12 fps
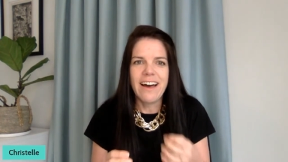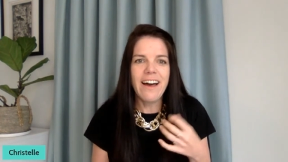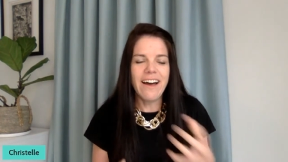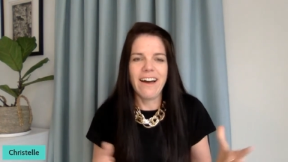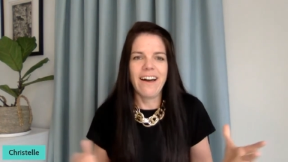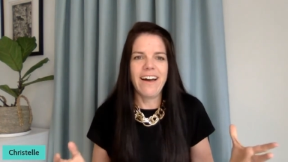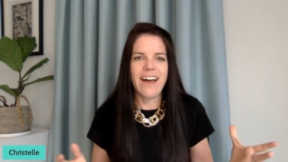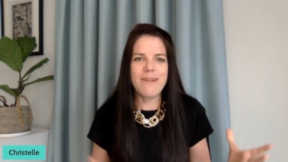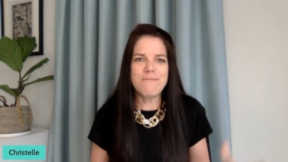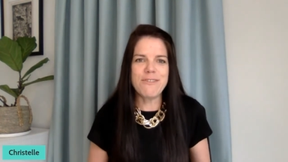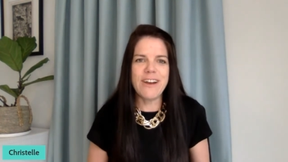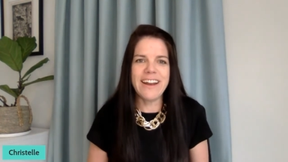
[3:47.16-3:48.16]
"Oh,
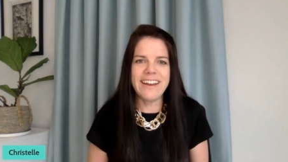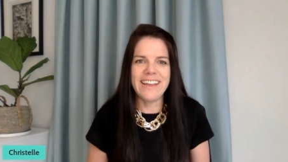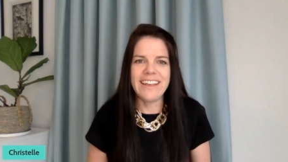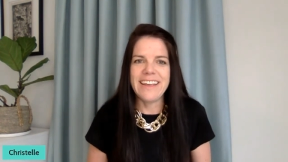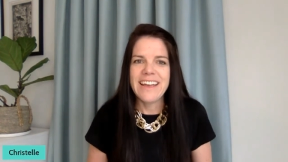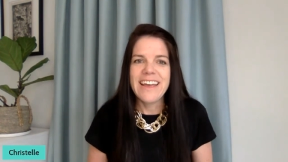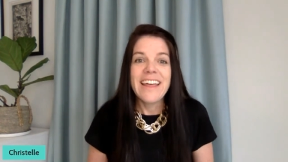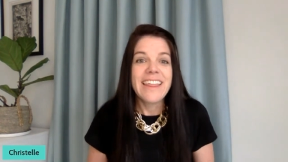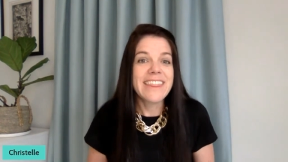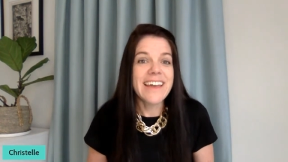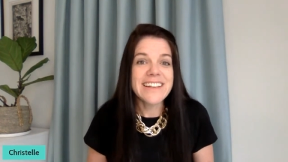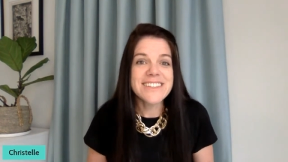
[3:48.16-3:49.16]
I'm ready."
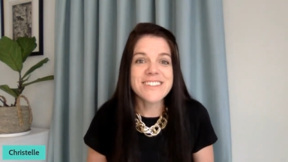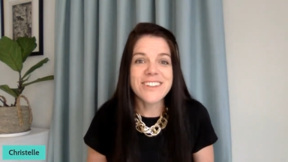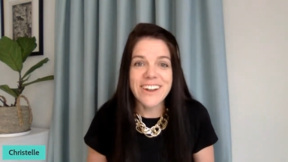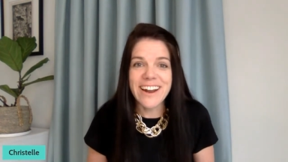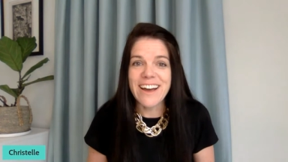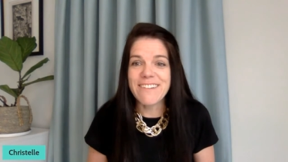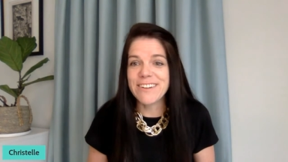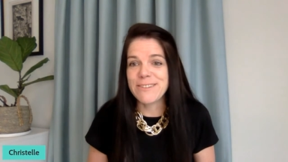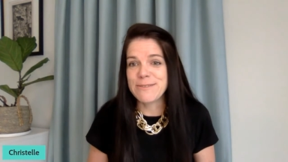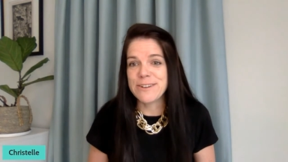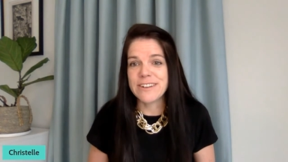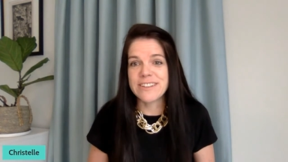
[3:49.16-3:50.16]
That's not how it
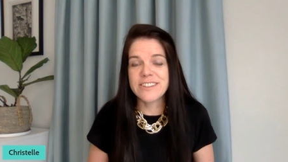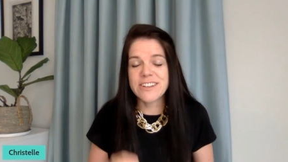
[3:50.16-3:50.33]
works.